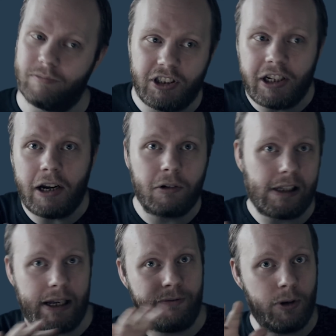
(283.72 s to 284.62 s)

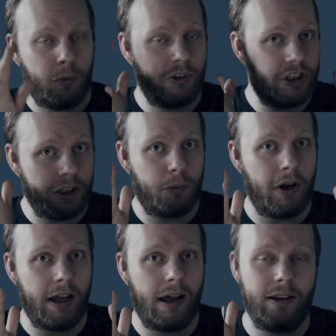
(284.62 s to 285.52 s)
generically, if you just
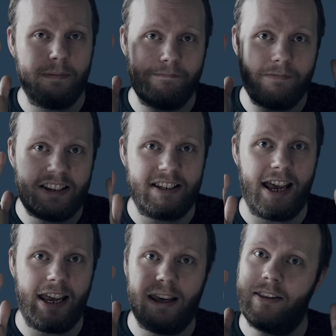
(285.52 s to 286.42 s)
wanna
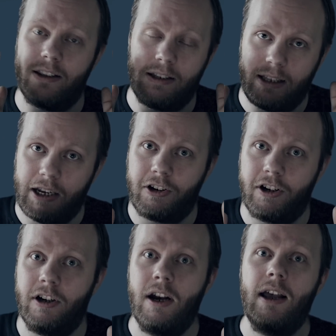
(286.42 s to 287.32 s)
say the
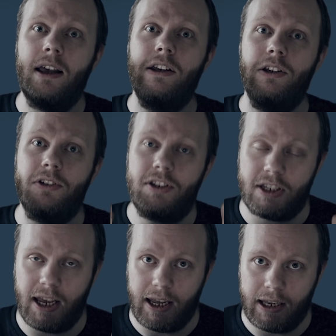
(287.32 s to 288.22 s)
letter, you
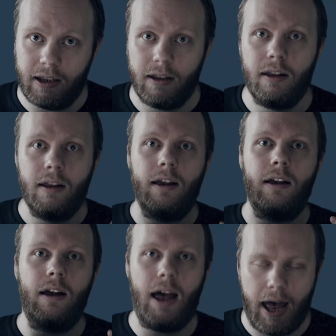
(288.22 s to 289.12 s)
say
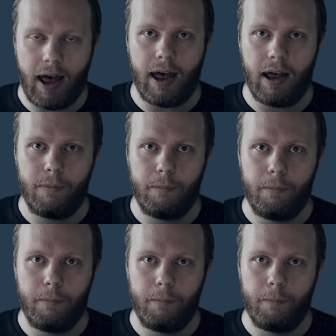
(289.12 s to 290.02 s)
A.
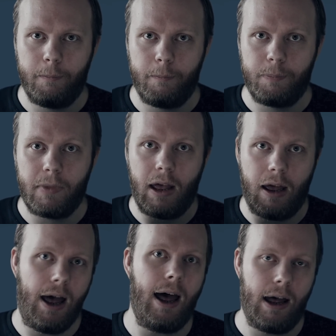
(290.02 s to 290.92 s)

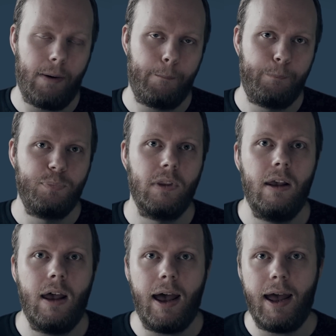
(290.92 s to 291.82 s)
A.
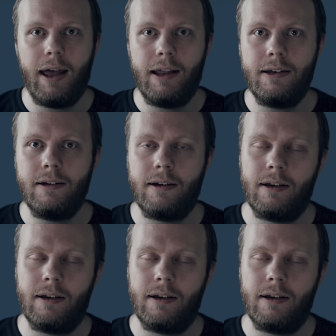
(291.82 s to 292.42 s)
And